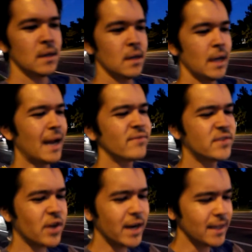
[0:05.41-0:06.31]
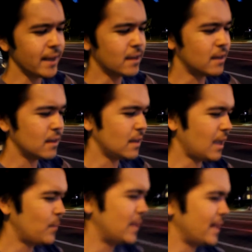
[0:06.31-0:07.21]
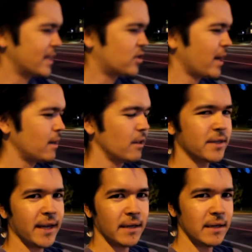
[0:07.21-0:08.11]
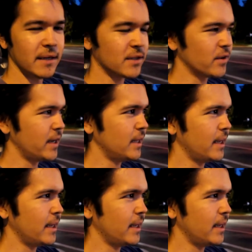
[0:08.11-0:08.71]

I've tried, like, I've been like trying all their techniques, right? Uh-huh.